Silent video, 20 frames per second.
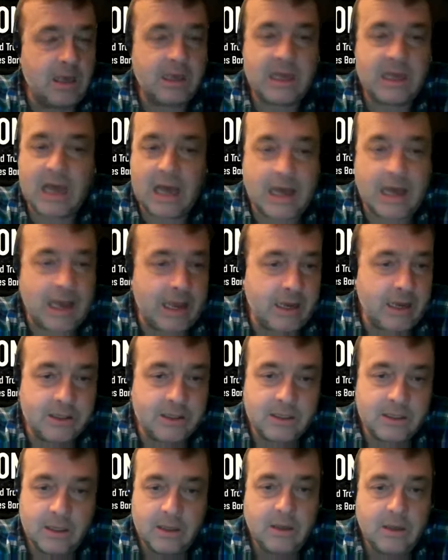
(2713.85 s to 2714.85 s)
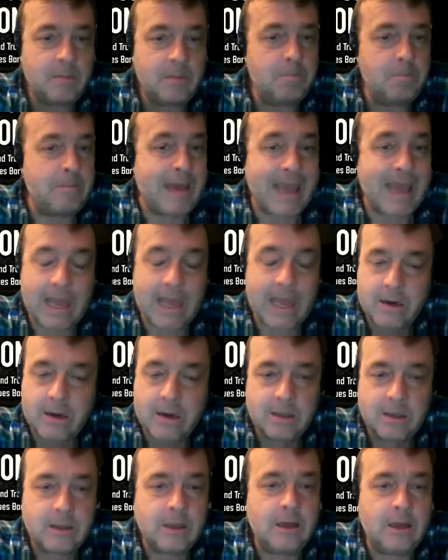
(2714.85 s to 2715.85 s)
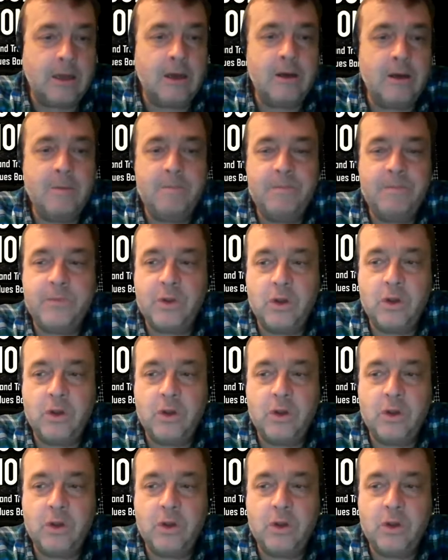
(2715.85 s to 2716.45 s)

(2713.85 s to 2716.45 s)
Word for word: kind man um,